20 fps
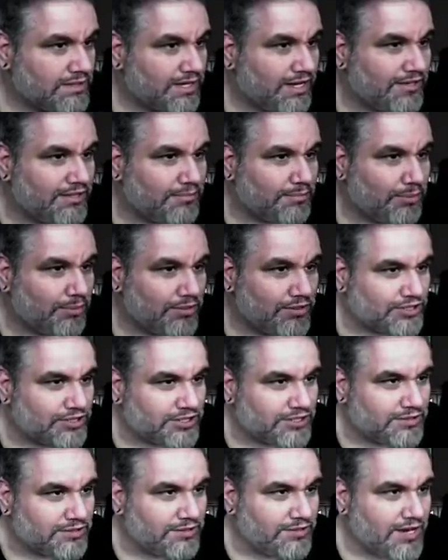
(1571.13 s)
God, their board is
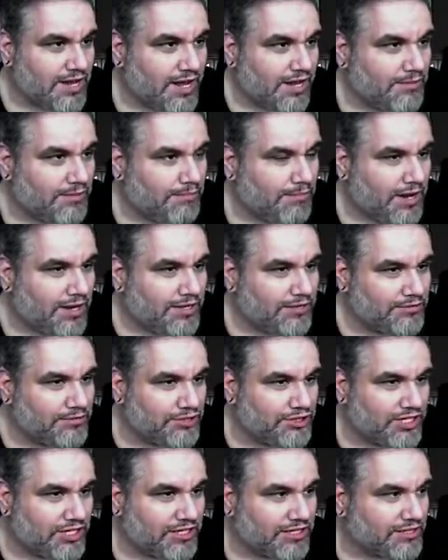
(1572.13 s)
just not mono
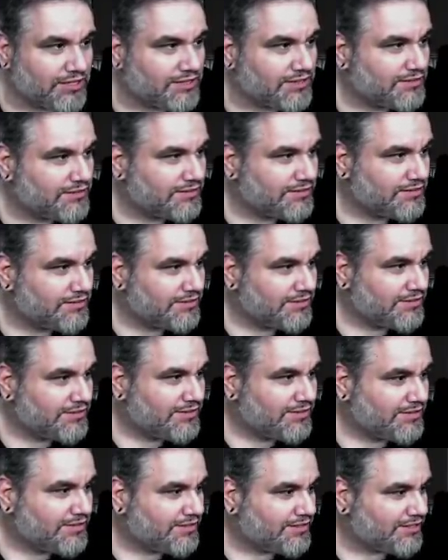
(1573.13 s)
junk.
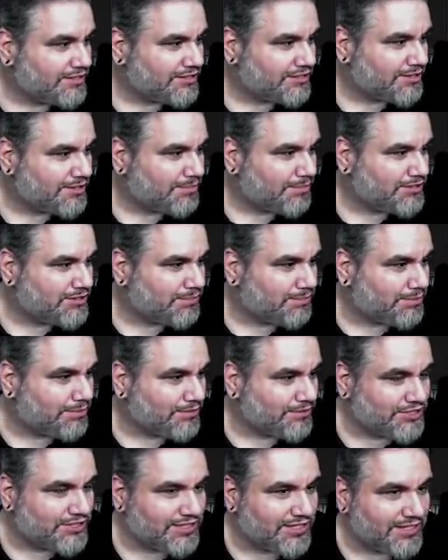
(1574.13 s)
It's just a bunch of
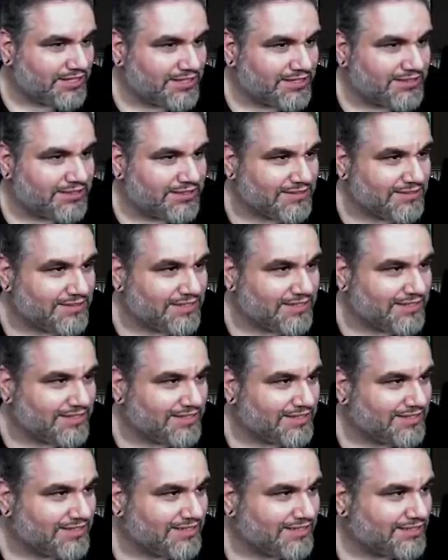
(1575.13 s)
bullshit that doesn't do
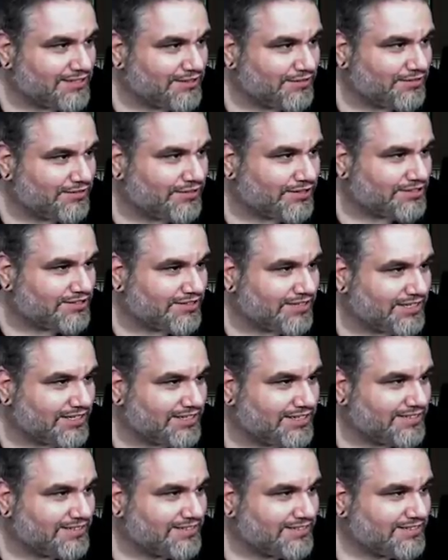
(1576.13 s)
anything. It's so
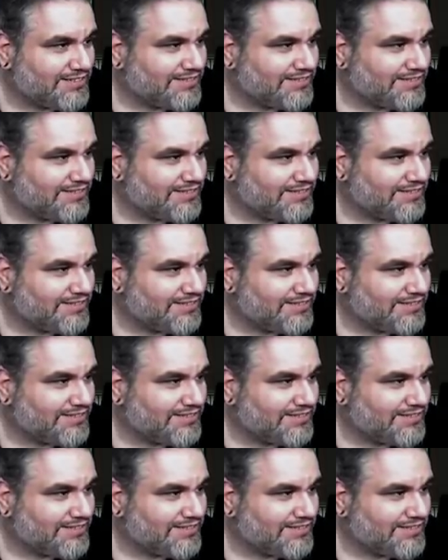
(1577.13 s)
frustrating.